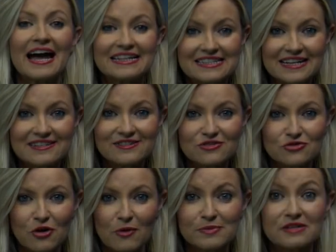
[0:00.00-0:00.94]
accidental
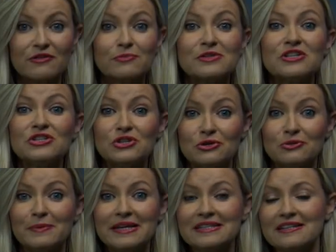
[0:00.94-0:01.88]
drops of up to 2
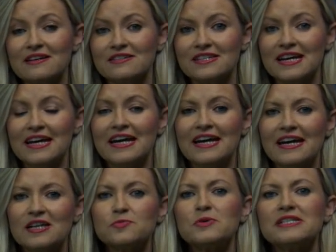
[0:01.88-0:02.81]
meters.
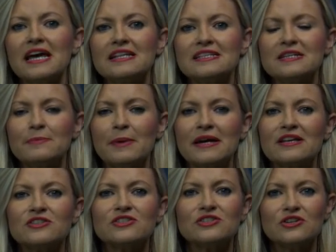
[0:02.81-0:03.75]
It's protected by
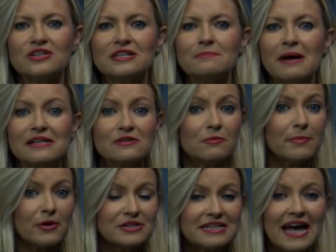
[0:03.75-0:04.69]
a sturdy metal
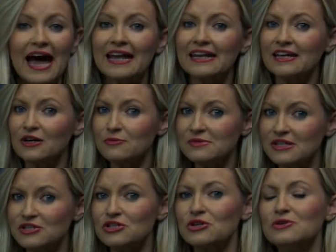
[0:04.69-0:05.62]
body and it comes
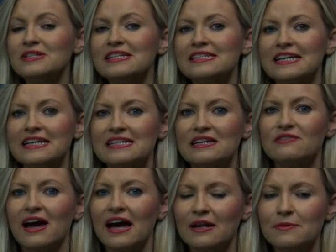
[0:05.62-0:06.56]
in two
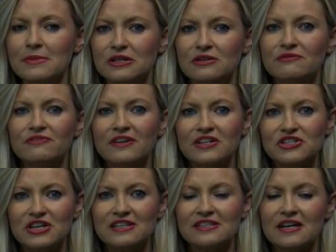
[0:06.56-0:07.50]
distinctive aluminium
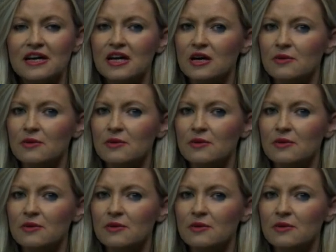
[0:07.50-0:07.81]
finishes.